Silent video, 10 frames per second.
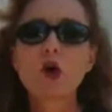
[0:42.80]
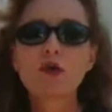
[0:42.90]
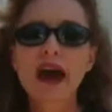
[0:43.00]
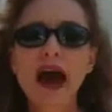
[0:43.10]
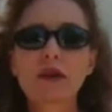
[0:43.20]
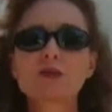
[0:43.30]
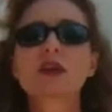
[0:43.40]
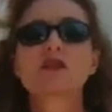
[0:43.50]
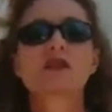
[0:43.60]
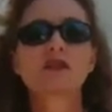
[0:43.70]
know that?
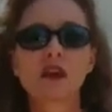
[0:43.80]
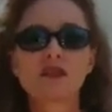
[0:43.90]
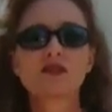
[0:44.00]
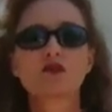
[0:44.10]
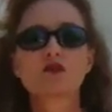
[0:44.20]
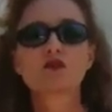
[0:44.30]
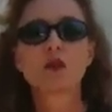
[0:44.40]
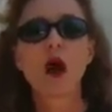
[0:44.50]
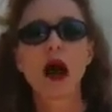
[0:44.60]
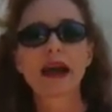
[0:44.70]
Because it doesn't
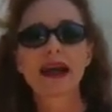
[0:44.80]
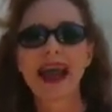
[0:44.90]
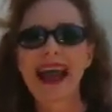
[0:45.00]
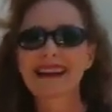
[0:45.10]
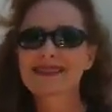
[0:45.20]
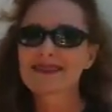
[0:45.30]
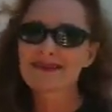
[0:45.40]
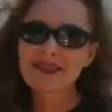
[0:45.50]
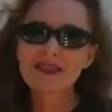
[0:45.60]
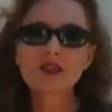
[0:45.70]
dry,
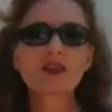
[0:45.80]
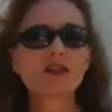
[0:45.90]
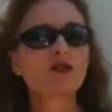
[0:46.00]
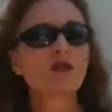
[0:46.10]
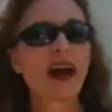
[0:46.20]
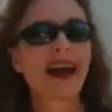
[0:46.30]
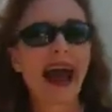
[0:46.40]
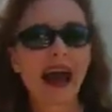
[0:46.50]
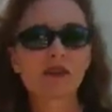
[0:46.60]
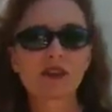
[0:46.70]
still doesn't dry
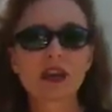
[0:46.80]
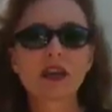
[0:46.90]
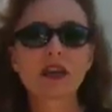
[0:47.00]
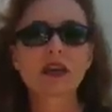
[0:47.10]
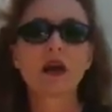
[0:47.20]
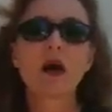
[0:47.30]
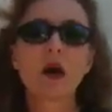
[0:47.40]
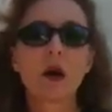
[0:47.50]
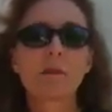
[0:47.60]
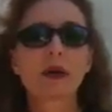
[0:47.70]
as kinky.
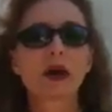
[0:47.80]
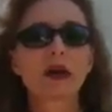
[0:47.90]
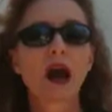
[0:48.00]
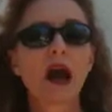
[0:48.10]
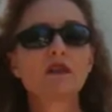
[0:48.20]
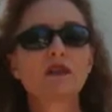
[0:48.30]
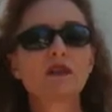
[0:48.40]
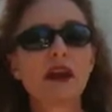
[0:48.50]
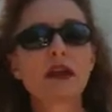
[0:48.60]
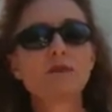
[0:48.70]
But I'd
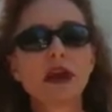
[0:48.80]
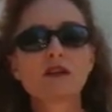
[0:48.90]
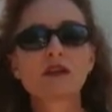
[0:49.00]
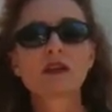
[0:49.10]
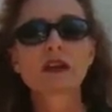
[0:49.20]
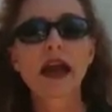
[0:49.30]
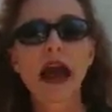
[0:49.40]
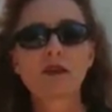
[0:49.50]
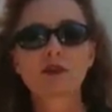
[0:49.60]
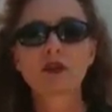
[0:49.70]
say basically
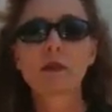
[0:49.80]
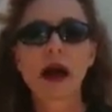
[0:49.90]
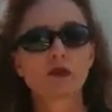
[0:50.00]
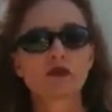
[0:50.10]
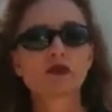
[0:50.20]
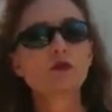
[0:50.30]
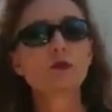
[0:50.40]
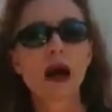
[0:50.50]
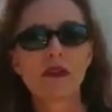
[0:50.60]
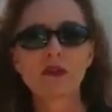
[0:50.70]
after about 2
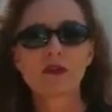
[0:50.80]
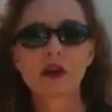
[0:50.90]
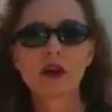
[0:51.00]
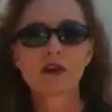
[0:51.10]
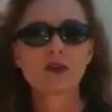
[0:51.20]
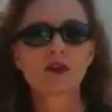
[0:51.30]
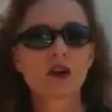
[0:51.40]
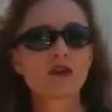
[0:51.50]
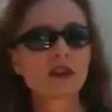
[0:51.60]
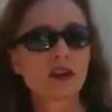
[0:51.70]
months, you
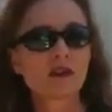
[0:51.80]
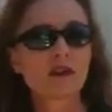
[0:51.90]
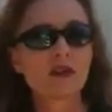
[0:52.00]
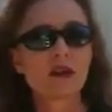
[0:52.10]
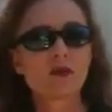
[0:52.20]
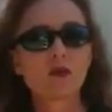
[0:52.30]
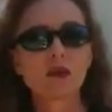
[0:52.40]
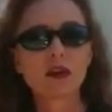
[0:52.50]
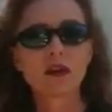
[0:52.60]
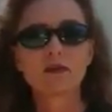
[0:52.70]
start to get the
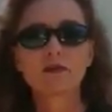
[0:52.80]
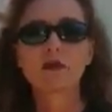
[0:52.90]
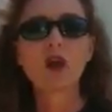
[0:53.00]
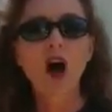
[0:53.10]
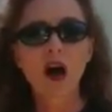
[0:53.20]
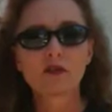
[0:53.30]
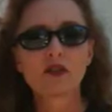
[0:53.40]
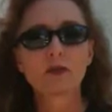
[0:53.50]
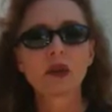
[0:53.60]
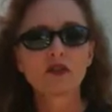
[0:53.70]
law of
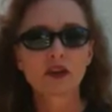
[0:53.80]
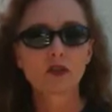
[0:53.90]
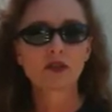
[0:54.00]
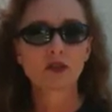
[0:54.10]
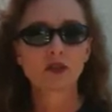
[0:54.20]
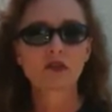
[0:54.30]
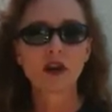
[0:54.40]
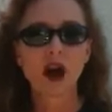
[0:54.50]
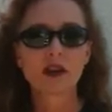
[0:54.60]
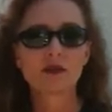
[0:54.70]
diminishing returns
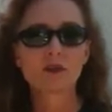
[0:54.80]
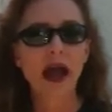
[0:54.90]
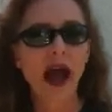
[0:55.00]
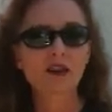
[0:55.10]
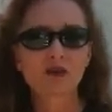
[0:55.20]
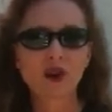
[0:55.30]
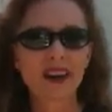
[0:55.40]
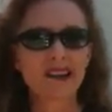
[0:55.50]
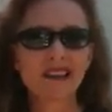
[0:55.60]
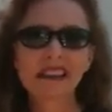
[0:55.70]
kind of impact
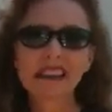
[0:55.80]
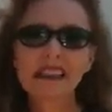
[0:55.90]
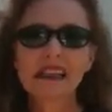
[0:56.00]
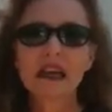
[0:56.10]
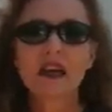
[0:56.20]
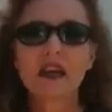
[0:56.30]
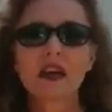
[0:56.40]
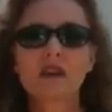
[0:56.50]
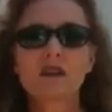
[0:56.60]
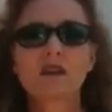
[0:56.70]
where
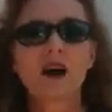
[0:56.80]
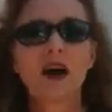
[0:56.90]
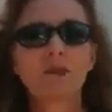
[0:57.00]
it's,